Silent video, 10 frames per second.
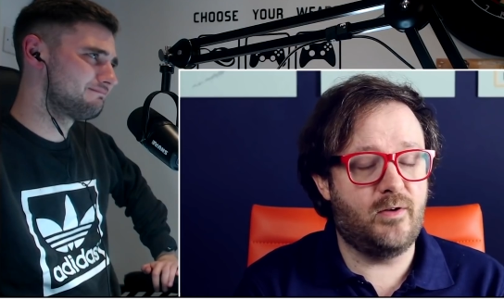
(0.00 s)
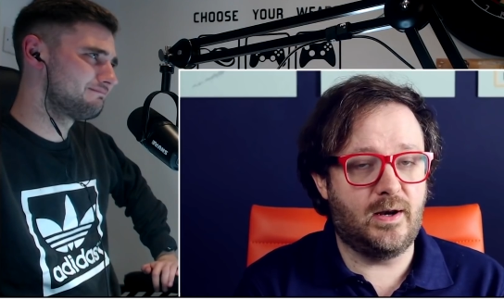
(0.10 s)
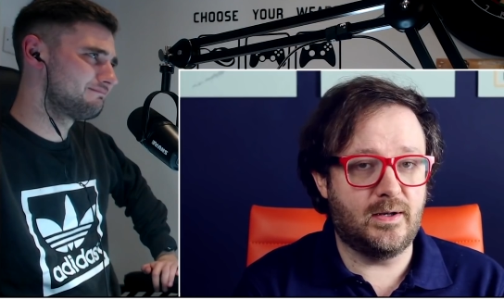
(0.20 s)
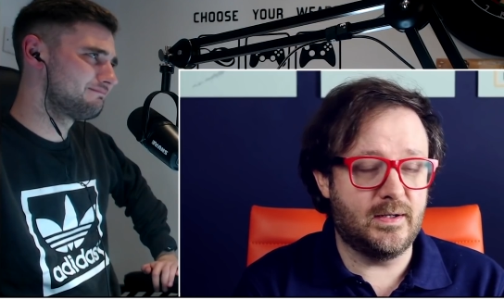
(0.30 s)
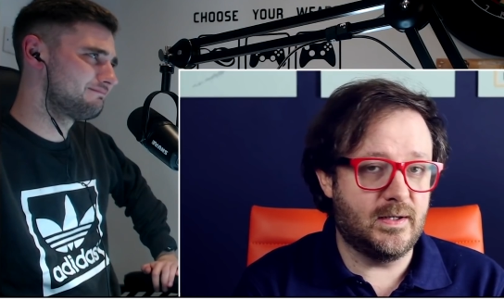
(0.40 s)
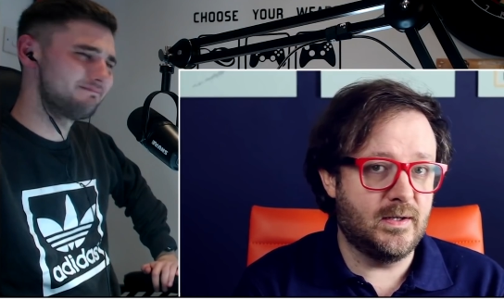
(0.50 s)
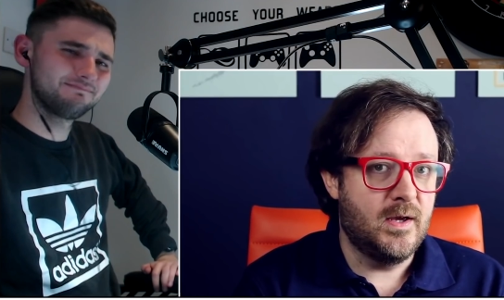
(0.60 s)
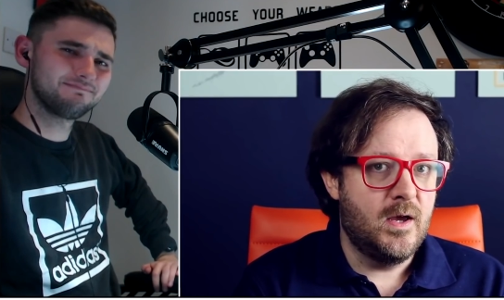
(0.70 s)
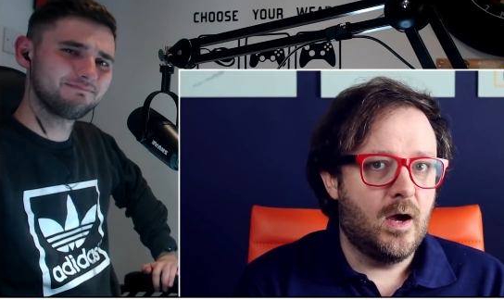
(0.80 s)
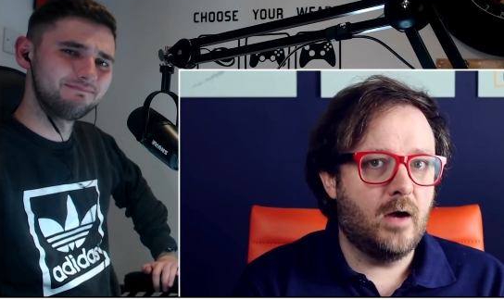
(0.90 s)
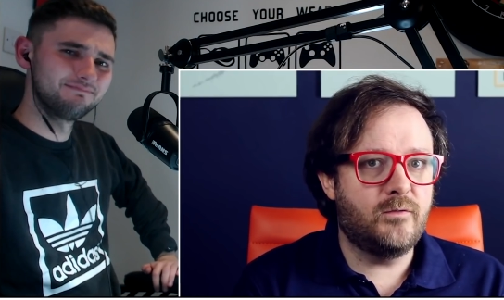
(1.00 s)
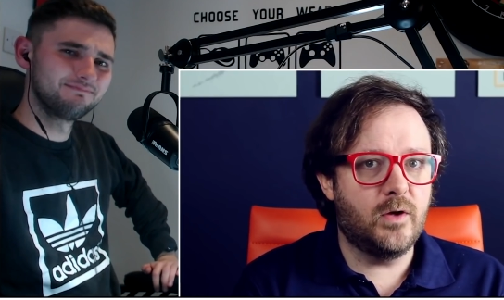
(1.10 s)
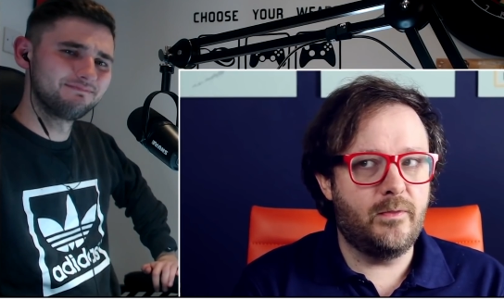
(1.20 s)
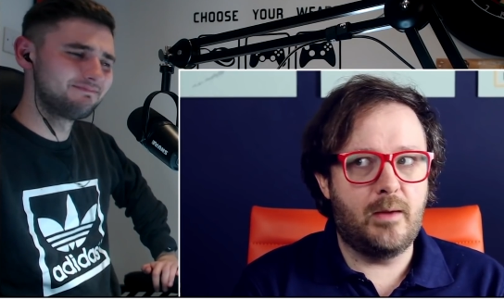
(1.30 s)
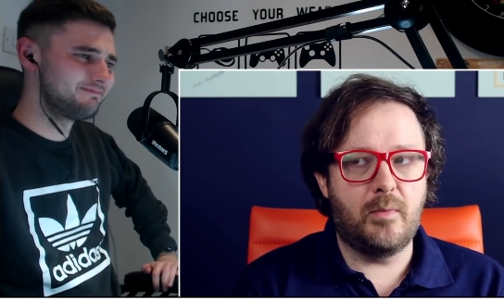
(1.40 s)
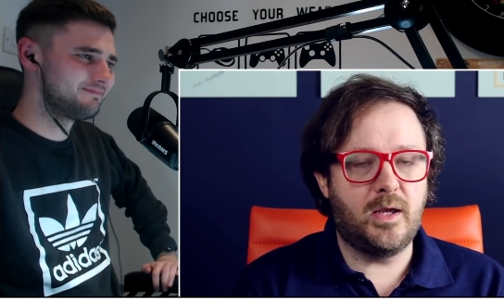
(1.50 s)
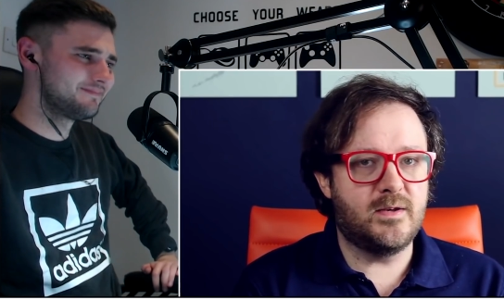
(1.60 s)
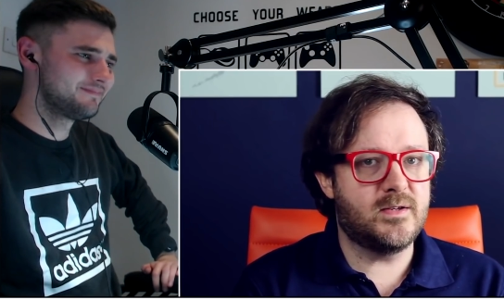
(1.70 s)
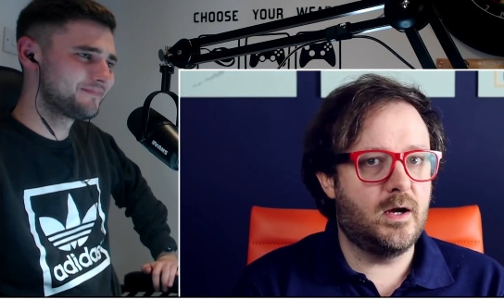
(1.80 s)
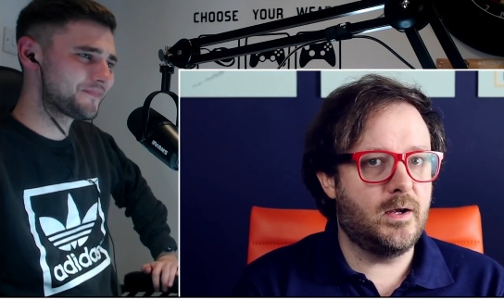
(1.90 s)
Speaker 1: frankly, I've done that my
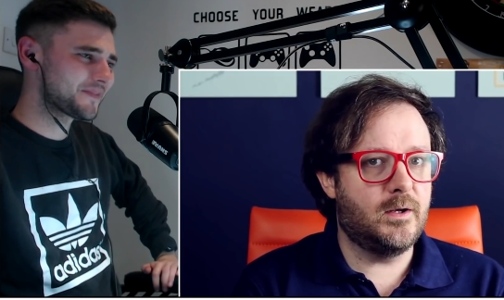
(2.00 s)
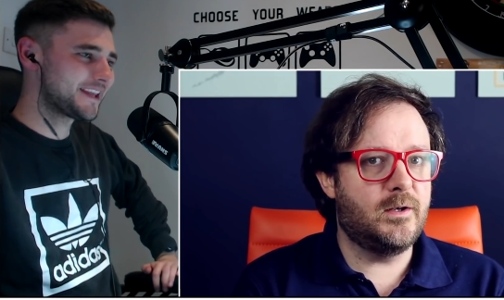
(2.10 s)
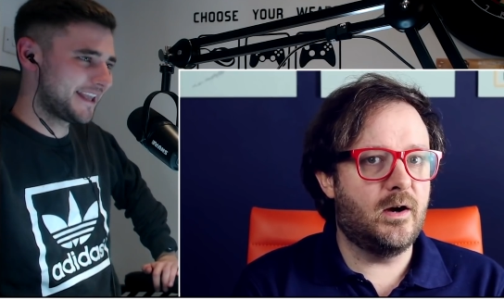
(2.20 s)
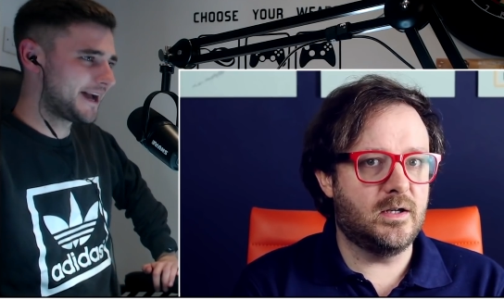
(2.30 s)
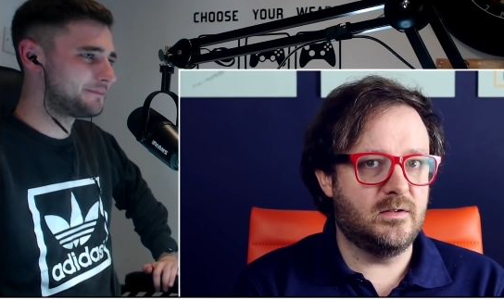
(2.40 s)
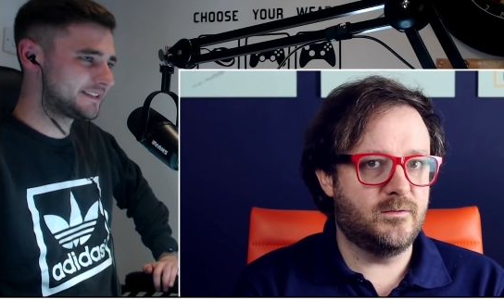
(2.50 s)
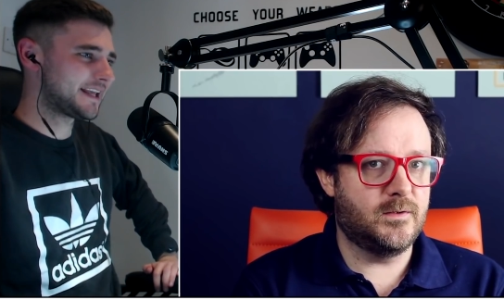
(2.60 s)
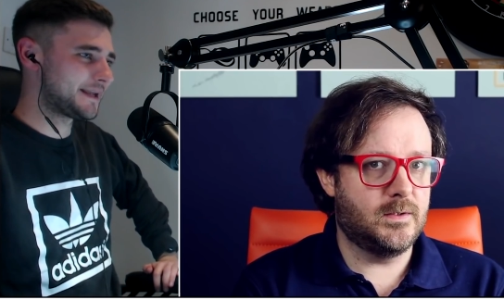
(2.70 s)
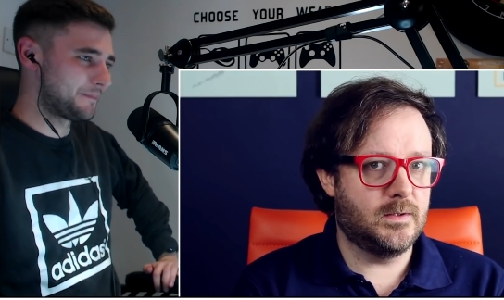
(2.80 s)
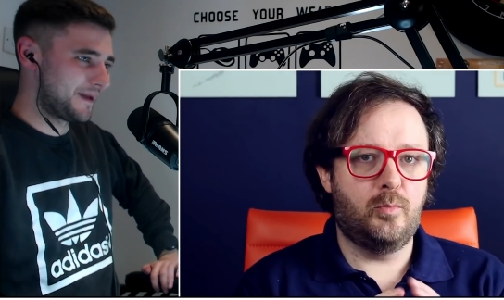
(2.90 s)
entire yep, life. Yeah, same.